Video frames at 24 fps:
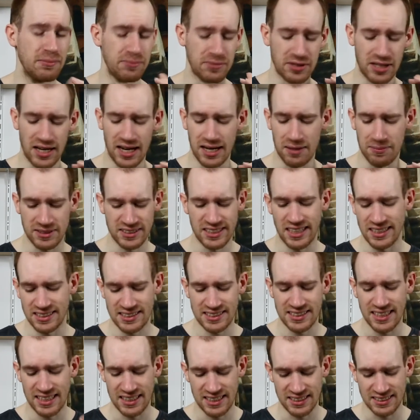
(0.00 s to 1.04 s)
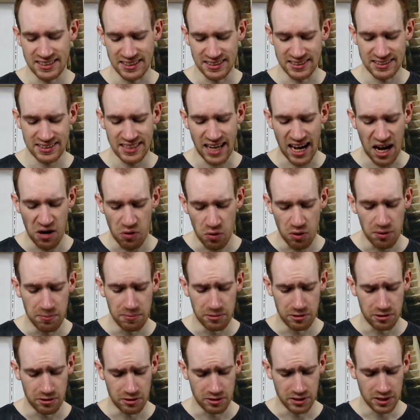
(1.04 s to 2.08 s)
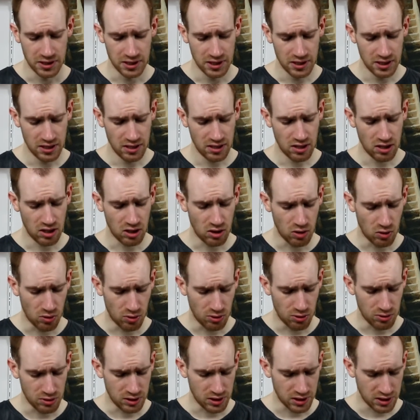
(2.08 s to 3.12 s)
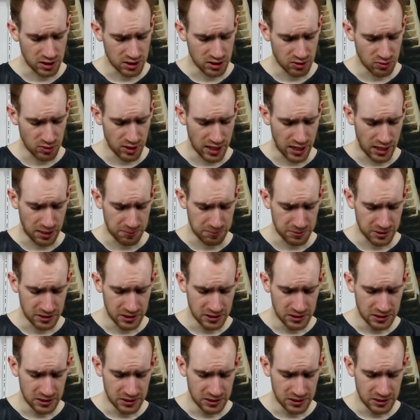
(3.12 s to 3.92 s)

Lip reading: but like besides that, this is terrible. Holy crap.